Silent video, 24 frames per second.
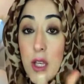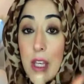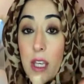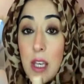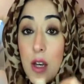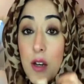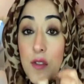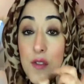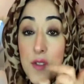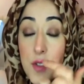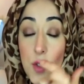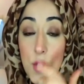
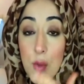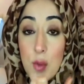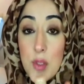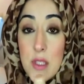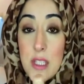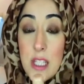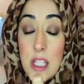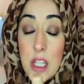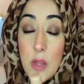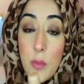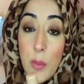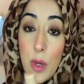looking after
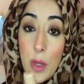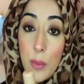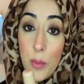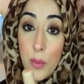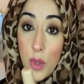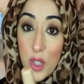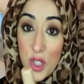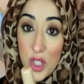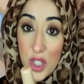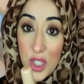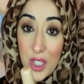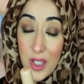your teeth by
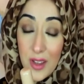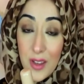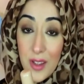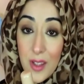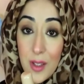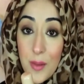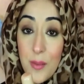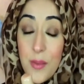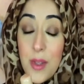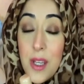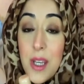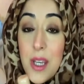brushing
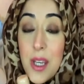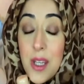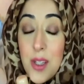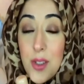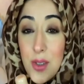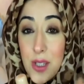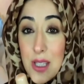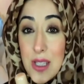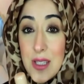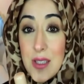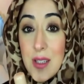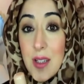them,
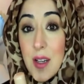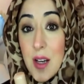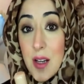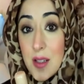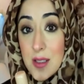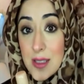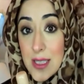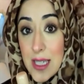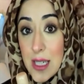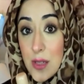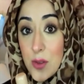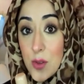you need to
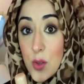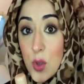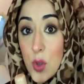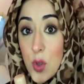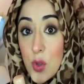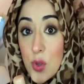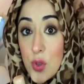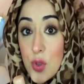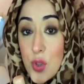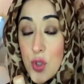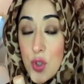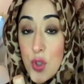cut down
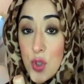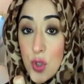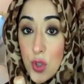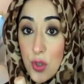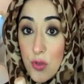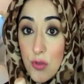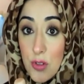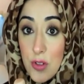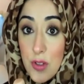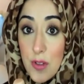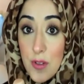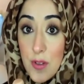on
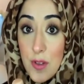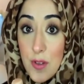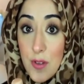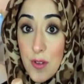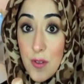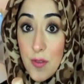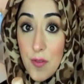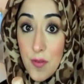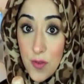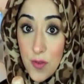sugary